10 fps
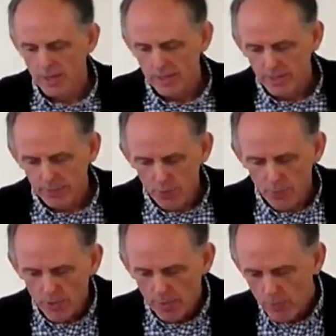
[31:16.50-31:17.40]
And if you
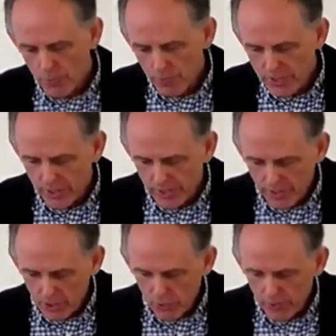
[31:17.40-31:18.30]
want a more recent
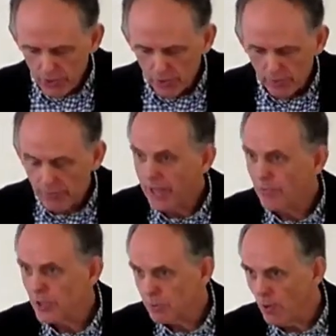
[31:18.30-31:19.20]
illustration of that
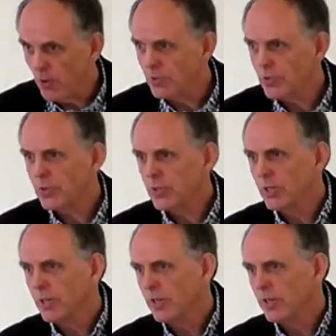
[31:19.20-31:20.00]
response,